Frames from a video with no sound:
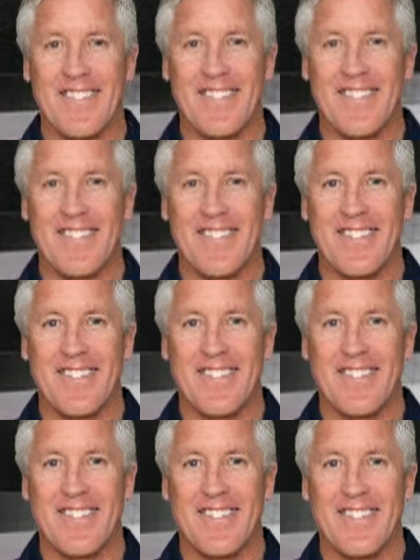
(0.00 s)

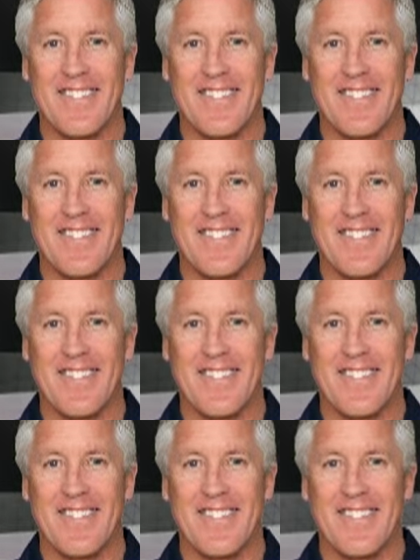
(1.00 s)

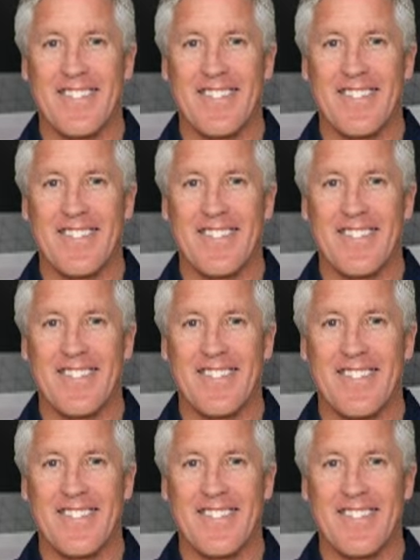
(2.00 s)

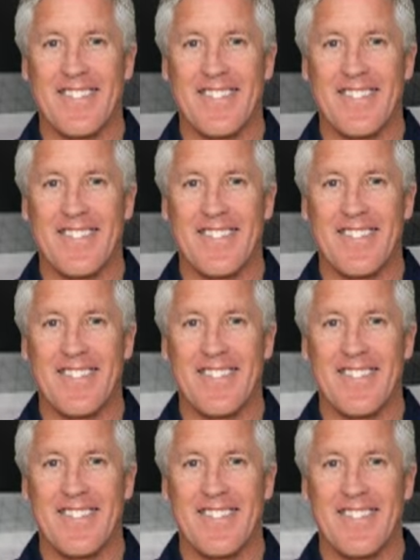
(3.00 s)

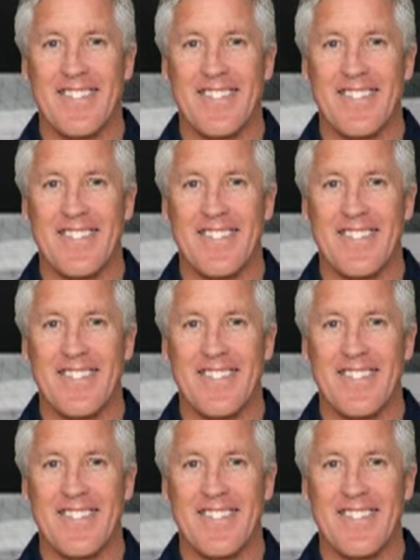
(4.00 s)
[no speech]